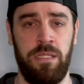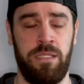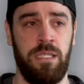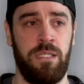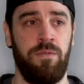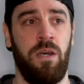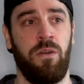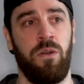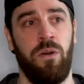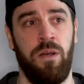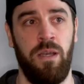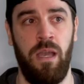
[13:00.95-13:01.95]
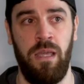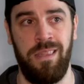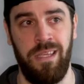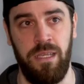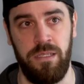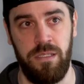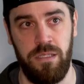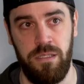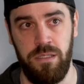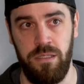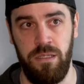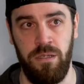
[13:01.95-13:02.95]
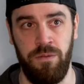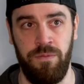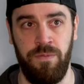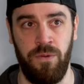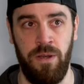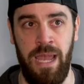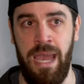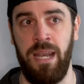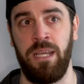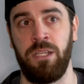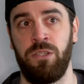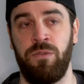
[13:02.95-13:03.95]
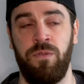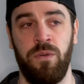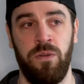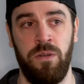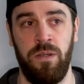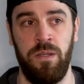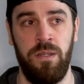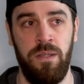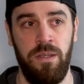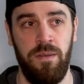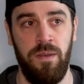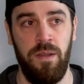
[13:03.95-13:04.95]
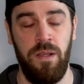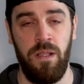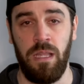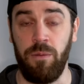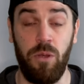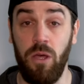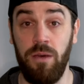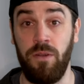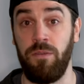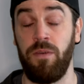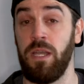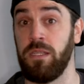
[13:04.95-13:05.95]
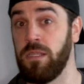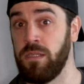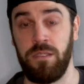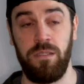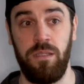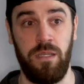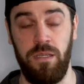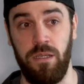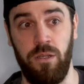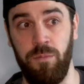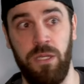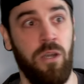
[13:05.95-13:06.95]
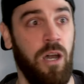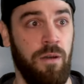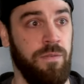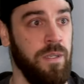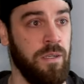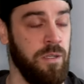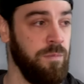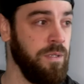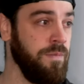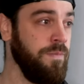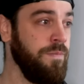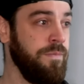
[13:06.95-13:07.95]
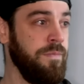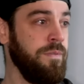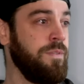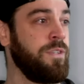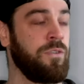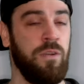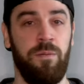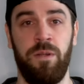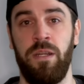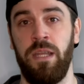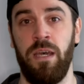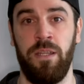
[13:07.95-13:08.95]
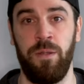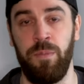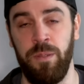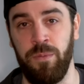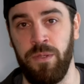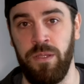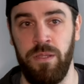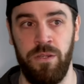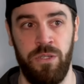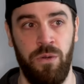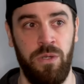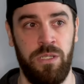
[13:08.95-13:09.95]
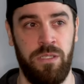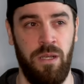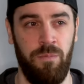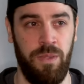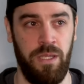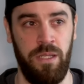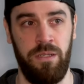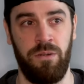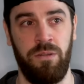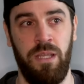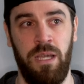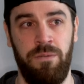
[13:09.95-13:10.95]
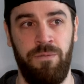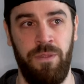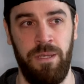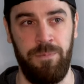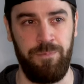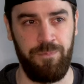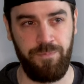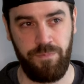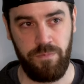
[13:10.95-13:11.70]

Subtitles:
in the sense of alcohol. I think it's, you know, for addicts, for, like, we all have our vices. It could be coffee, it could be screaming and yelling at people. There's always something in your life that